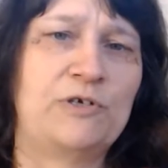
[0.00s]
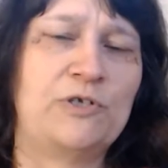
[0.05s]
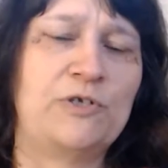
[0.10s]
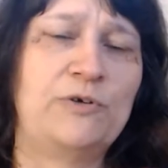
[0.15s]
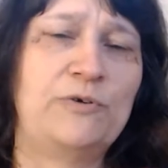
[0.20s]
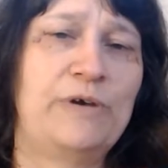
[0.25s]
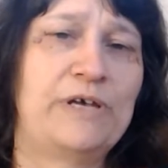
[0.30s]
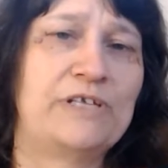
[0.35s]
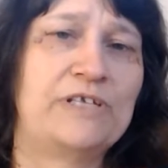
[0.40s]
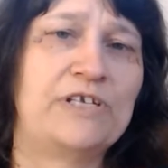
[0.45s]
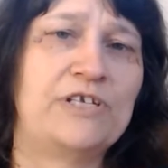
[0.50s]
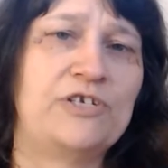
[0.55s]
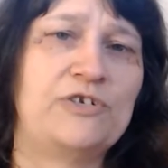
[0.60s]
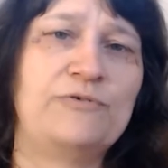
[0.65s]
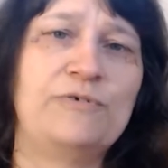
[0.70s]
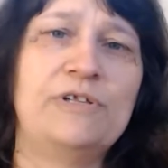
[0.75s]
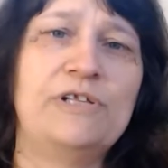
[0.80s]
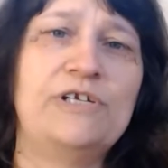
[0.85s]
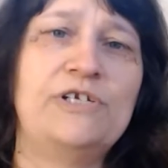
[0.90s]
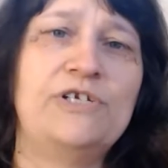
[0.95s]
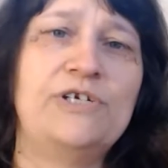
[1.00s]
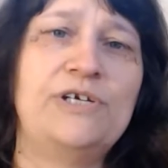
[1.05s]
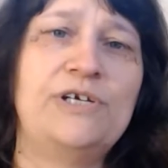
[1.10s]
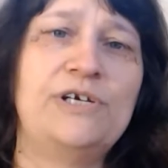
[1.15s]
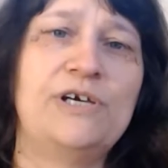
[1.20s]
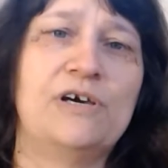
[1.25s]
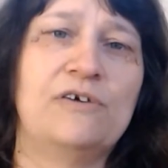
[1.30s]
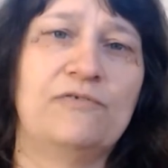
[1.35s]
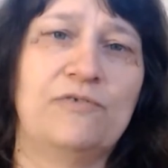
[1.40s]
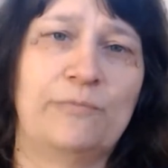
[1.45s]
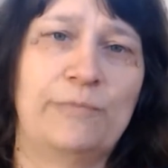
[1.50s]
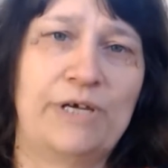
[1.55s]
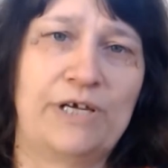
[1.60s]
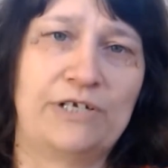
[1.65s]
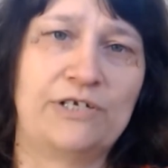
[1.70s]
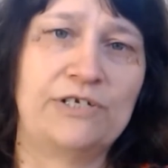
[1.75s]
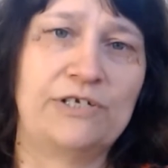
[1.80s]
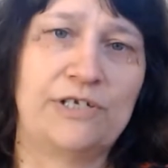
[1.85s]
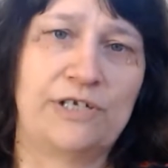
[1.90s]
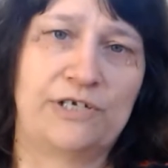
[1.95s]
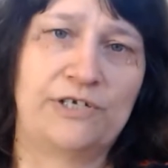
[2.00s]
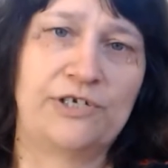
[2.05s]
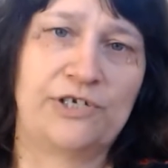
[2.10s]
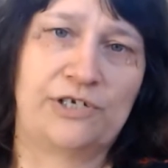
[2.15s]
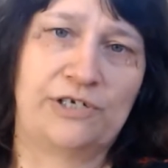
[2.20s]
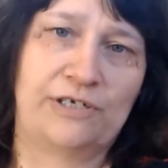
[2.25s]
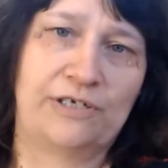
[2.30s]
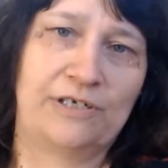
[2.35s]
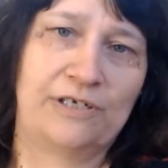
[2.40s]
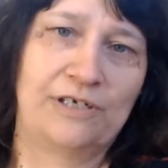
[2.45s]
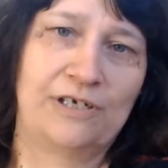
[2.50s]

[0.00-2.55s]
to as his Trilogy of Imagination.